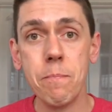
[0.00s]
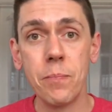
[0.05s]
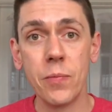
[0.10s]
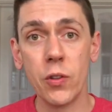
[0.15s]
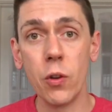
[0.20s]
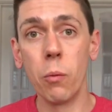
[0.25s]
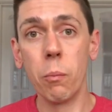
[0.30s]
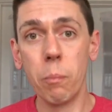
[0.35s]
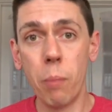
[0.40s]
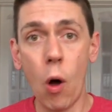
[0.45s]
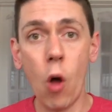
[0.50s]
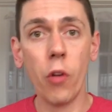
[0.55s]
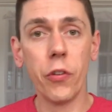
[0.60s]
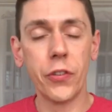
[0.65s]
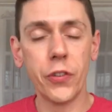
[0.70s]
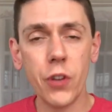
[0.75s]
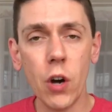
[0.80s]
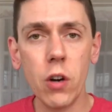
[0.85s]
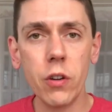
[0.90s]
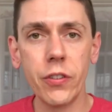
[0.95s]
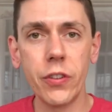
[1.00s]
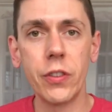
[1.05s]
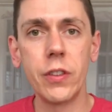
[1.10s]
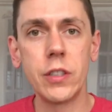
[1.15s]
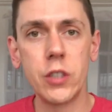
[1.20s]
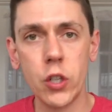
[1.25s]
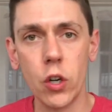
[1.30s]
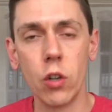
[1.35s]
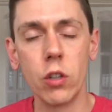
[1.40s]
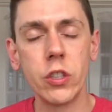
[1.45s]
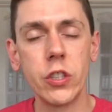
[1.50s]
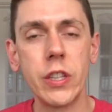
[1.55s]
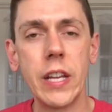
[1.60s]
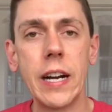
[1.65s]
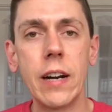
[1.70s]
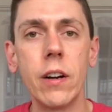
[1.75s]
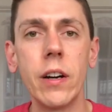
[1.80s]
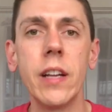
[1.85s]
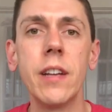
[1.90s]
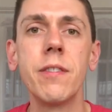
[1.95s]
so Paul starts the church
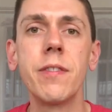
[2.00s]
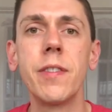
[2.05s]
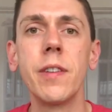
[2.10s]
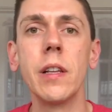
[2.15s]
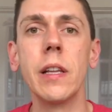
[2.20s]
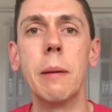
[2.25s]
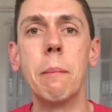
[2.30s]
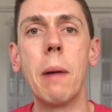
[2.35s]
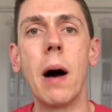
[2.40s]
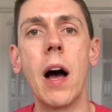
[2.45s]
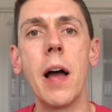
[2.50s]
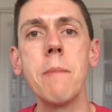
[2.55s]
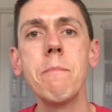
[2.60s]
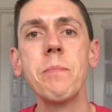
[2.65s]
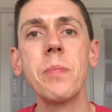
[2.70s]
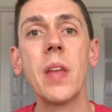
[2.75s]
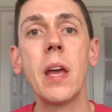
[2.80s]
there in Philippi,